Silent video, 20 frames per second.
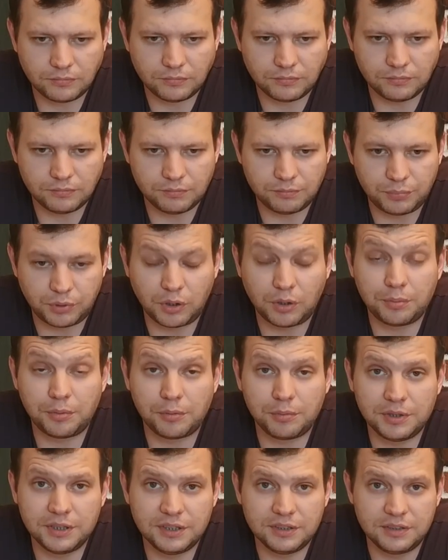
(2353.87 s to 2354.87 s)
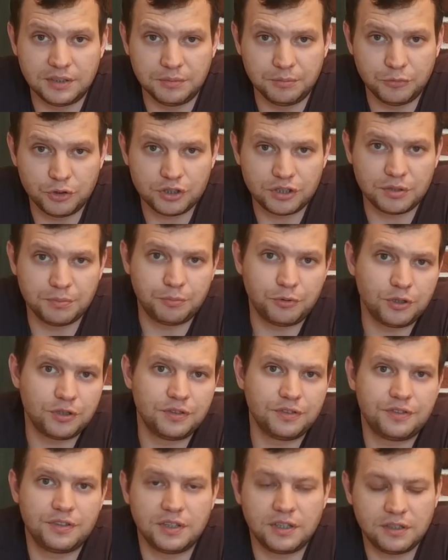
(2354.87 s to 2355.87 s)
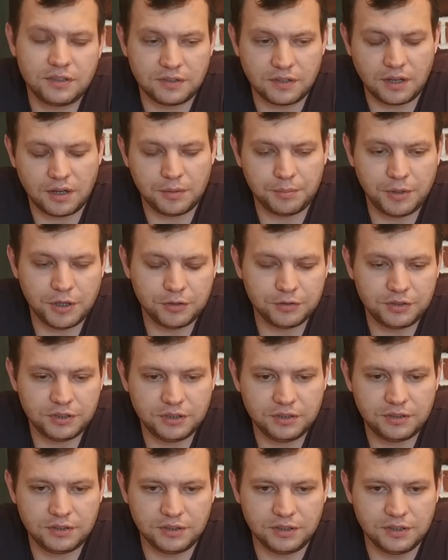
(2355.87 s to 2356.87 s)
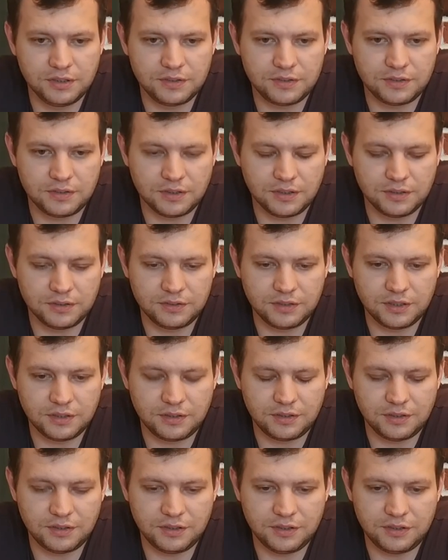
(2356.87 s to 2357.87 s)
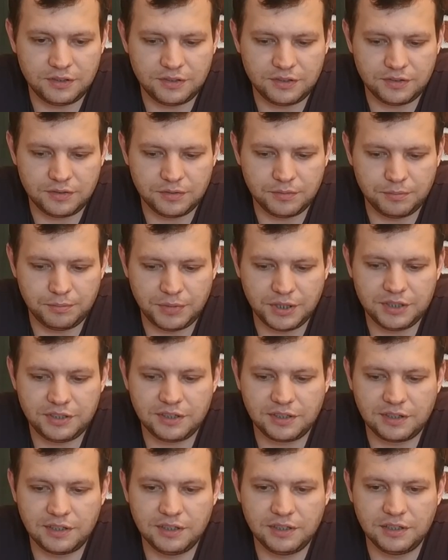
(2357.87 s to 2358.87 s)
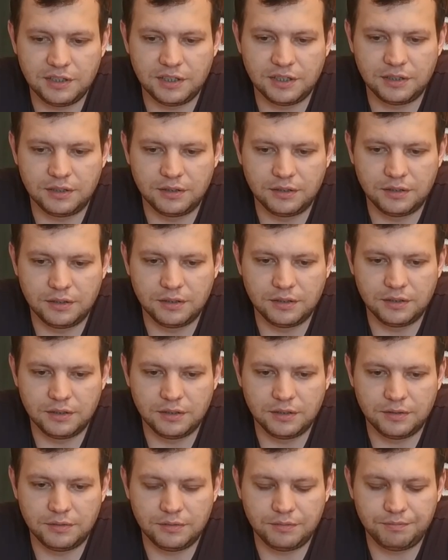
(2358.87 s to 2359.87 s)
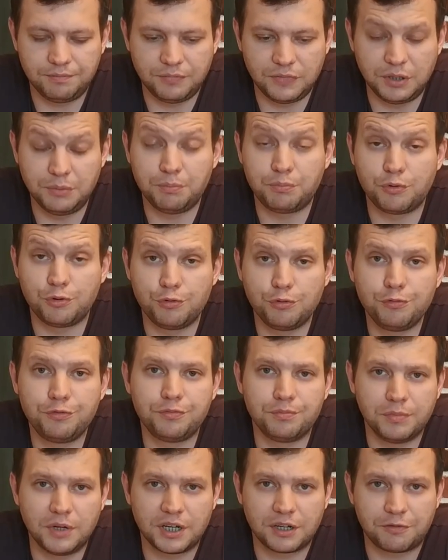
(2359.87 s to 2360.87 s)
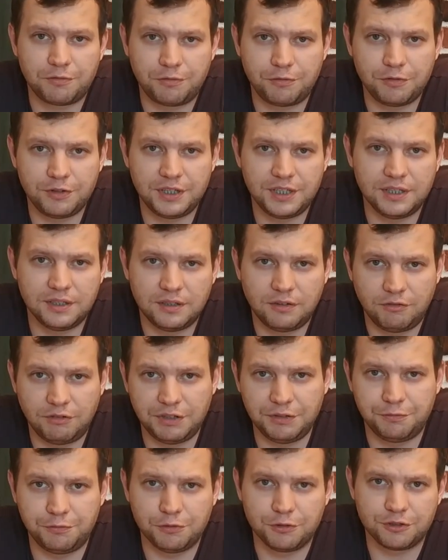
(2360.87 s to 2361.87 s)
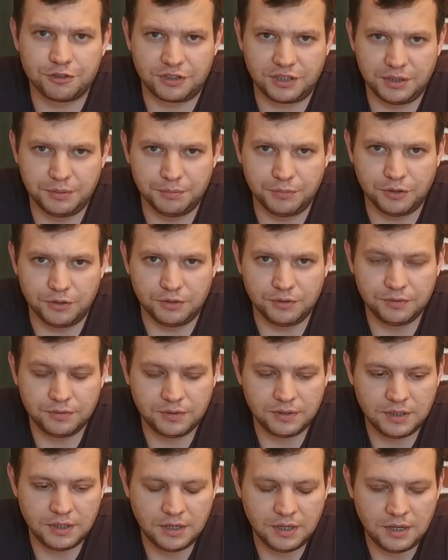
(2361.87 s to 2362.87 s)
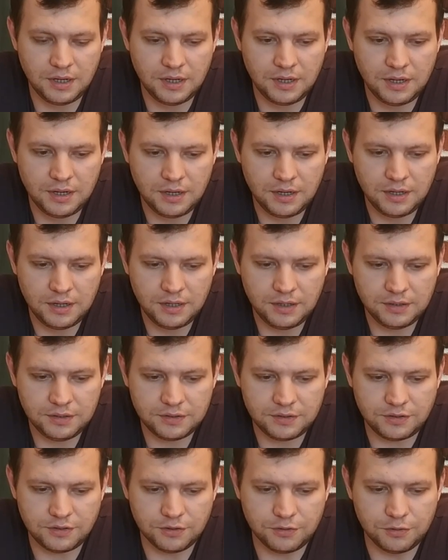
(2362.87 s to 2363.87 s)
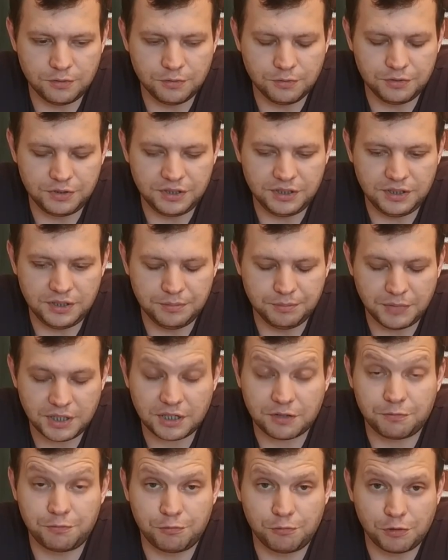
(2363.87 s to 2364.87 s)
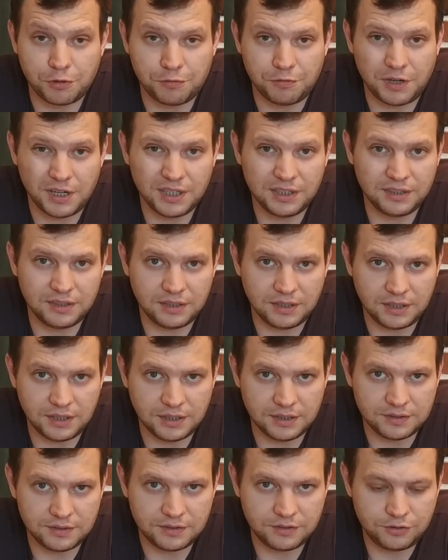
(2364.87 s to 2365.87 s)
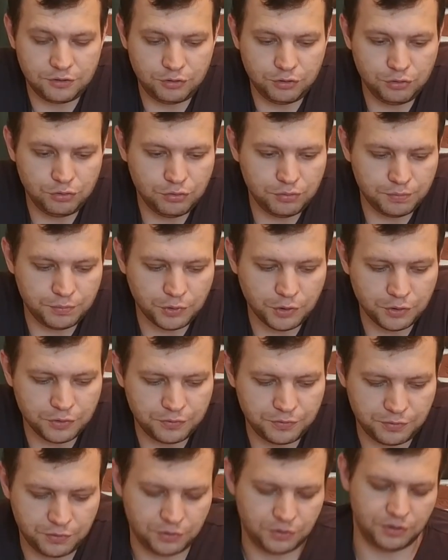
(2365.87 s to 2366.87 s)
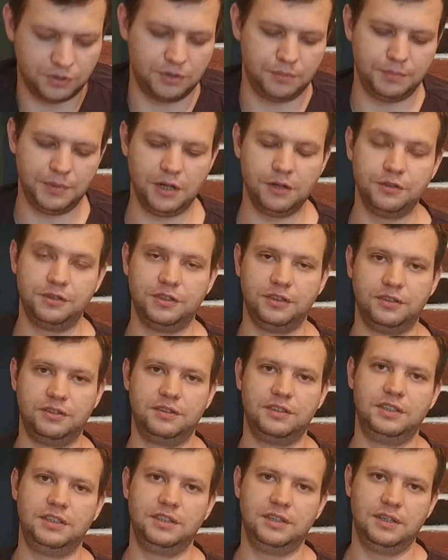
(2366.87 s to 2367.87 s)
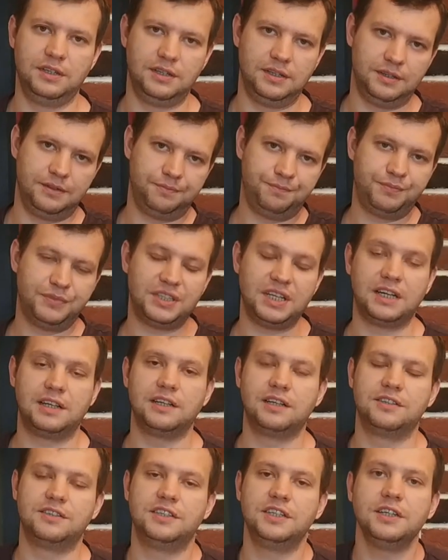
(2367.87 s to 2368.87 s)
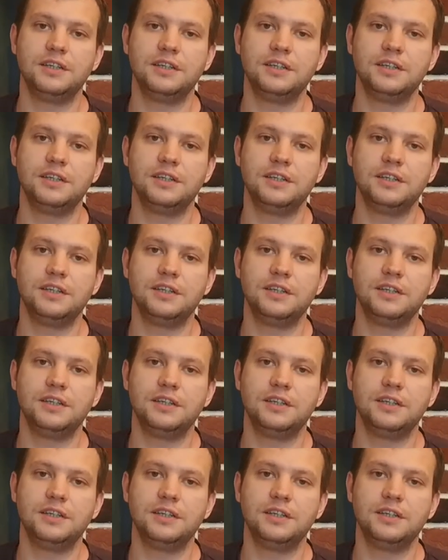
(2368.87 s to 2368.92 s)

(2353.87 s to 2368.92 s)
probably the most important thing about it is that it's basically an improved Mark III reinforced gimbal. So the Mark IV one has 2 bolts for mounting the cyclic stick,